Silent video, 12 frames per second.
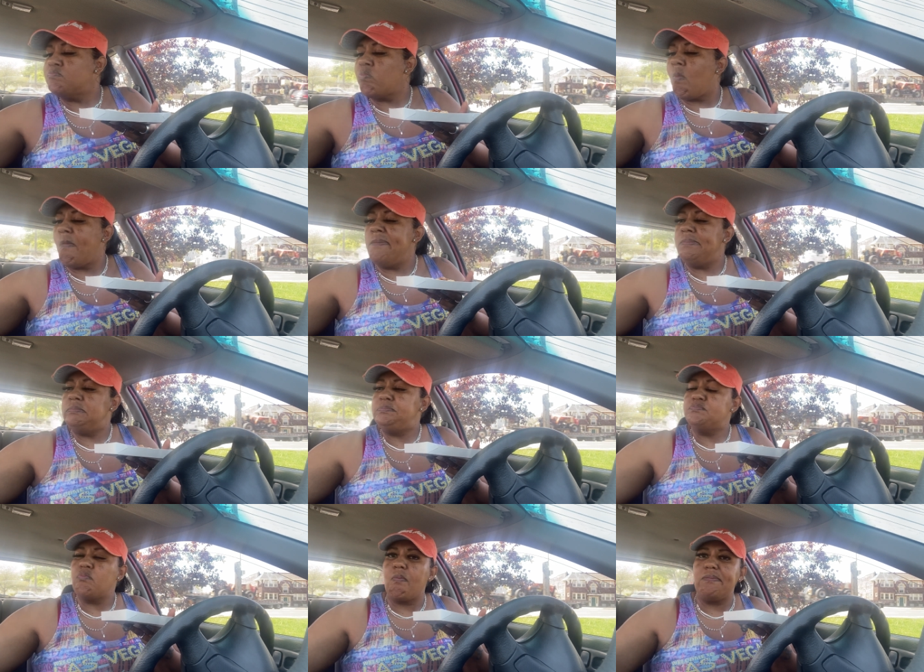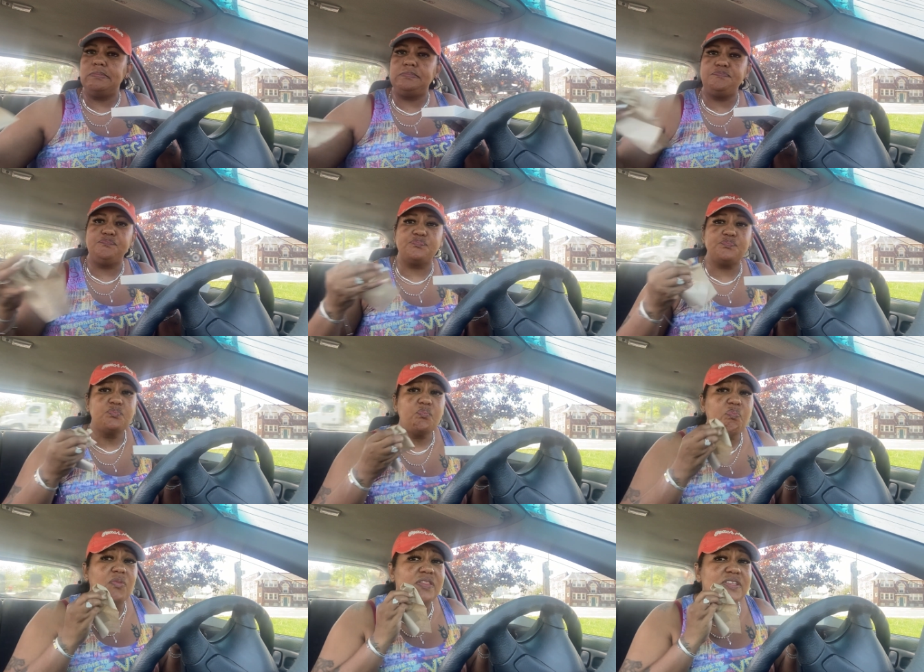
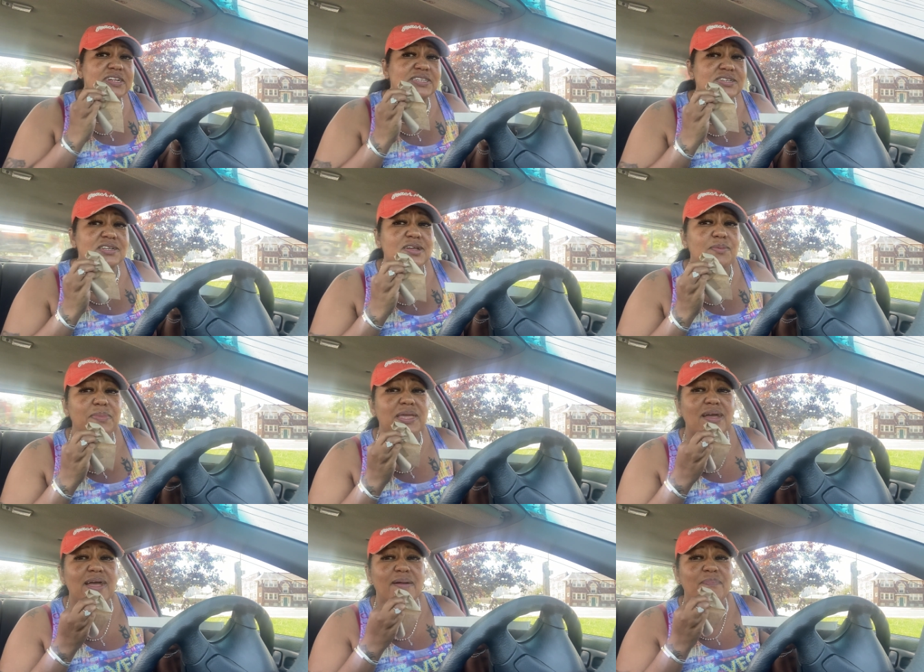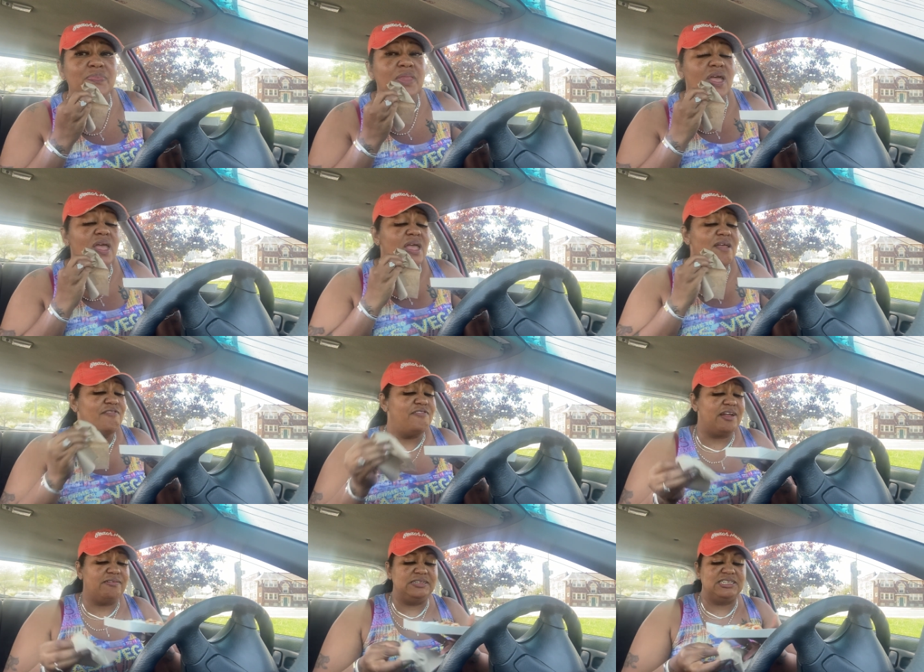Hmm. This can, can become
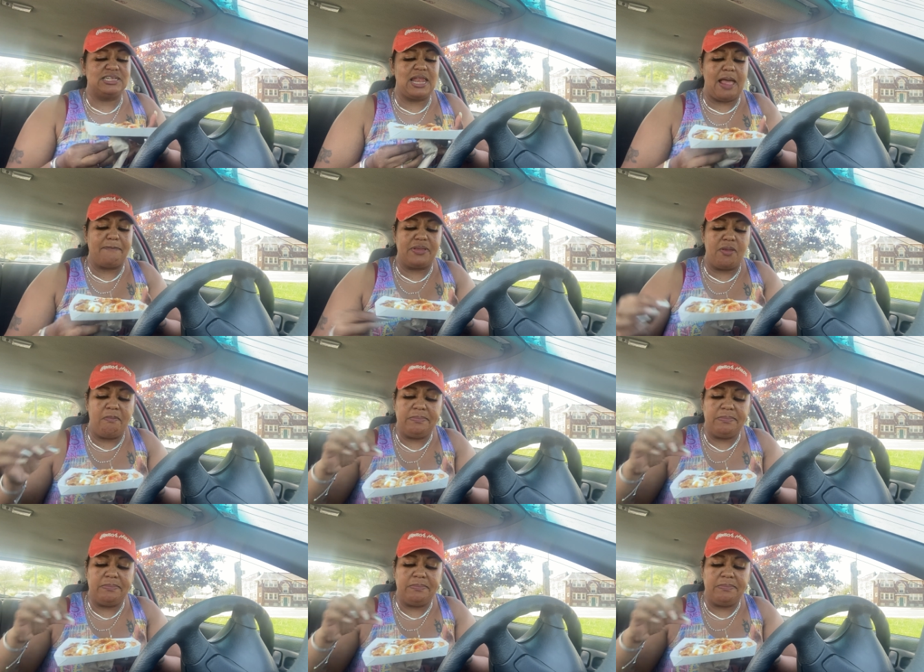very sloppy.